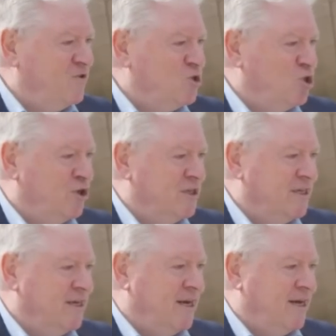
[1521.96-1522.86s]
enjoyed
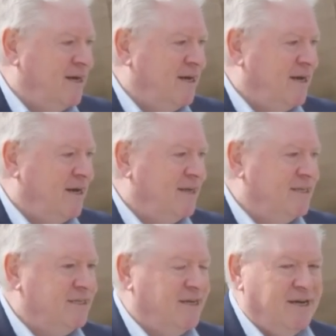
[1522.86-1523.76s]
it,
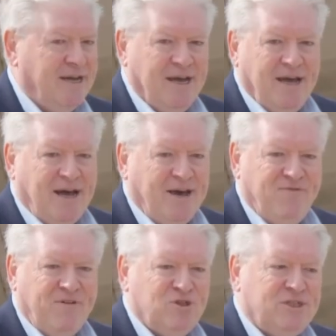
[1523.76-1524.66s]
and I've
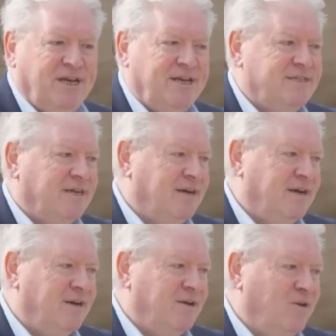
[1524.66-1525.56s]
never said
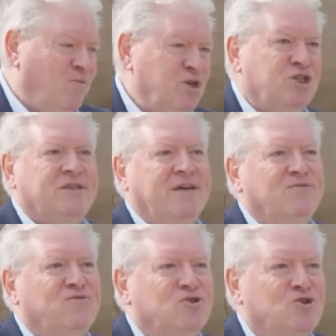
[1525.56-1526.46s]
which side
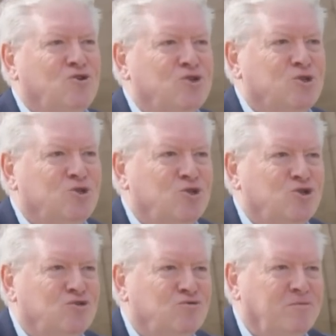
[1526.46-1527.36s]
of this
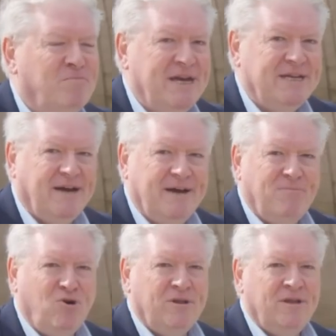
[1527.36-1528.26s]
constitutional debate
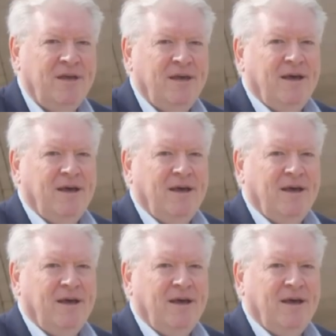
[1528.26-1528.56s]
I'm on.